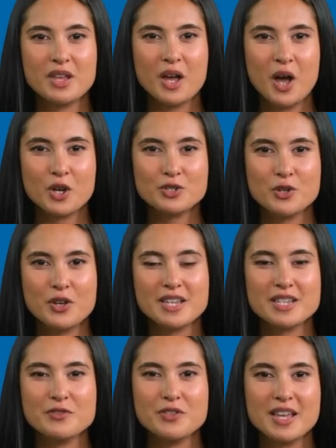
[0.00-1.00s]

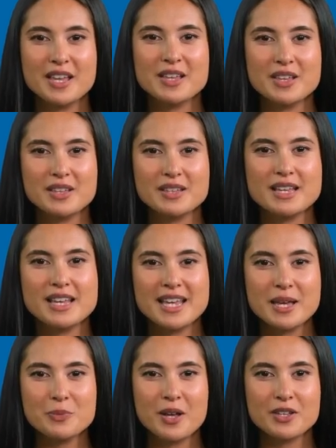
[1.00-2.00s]
Alternatively, to
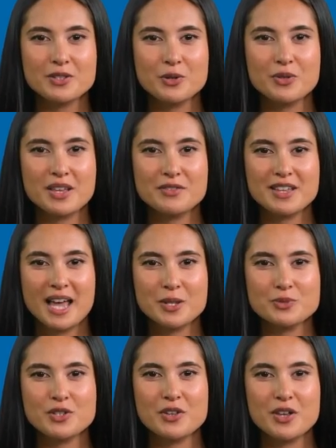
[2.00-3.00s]
email the leads
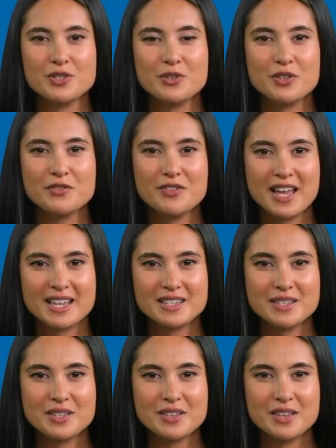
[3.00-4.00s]
captured on your
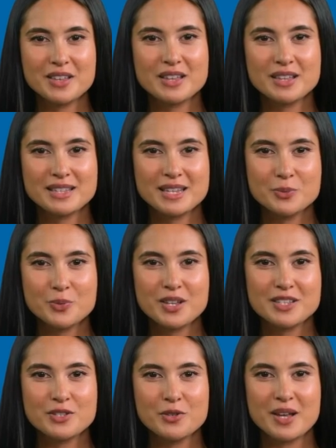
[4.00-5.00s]
device, simply
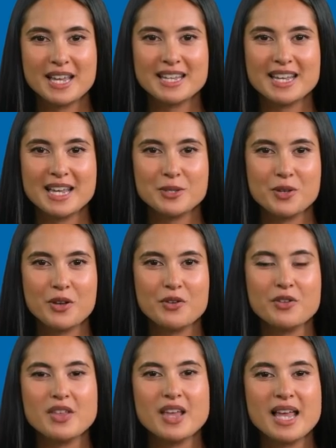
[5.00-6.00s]
select Email,
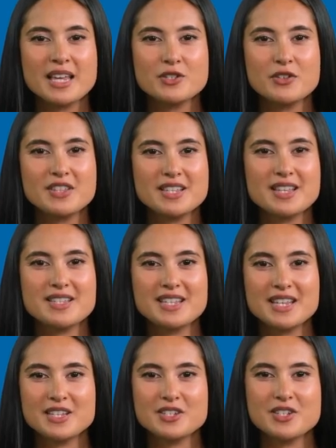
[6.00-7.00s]
enter the
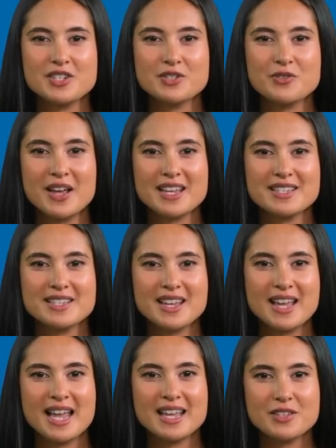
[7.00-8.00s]
destination address,
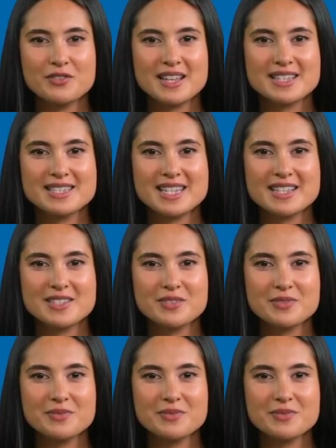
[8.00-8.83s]
and click Send.